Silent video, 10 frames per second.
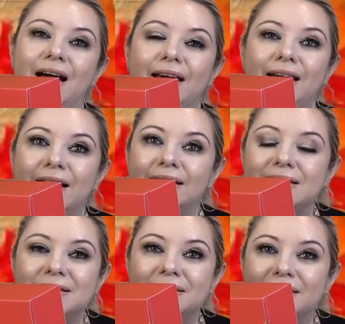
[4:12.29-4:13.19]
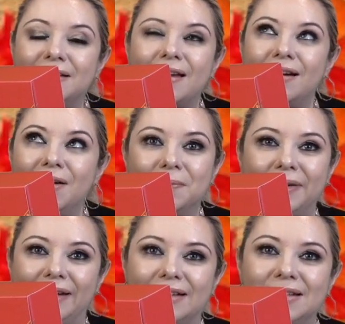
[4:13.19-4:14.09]
I honestly cannot
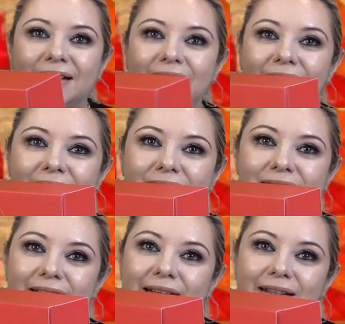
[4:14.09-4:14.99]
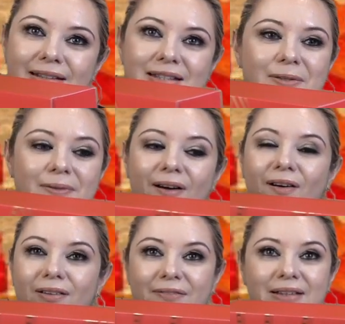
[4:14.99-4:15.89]
wait to get into
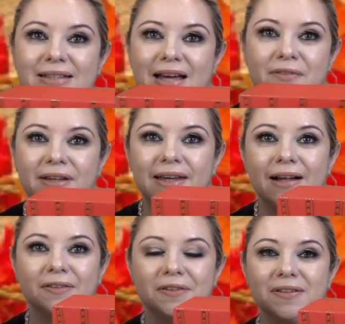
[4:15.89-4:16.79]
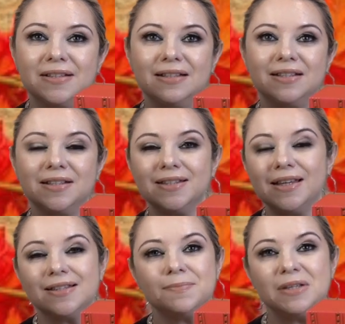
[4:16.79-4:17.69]
all of these advent calendars. It just
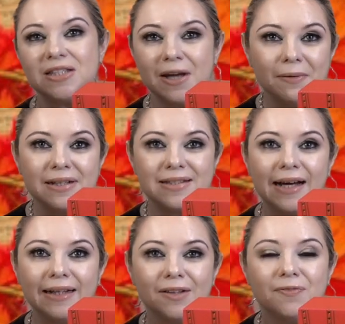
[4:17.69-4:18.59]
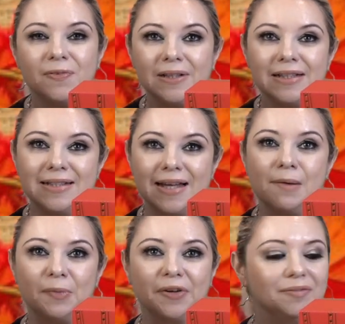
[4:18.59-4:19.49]
gets me so excited for
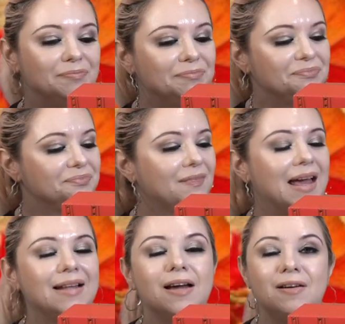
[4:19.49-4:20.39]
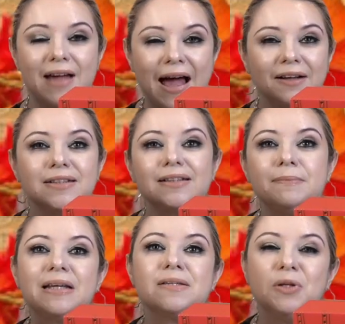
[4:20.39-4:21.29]
December. And it actually
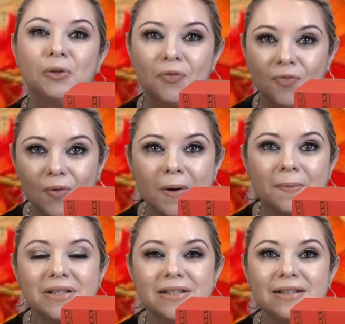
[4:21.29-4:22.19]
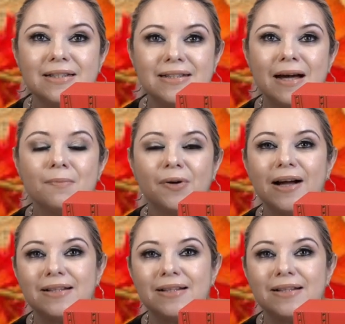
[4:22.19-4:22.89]
makes me look forward to December.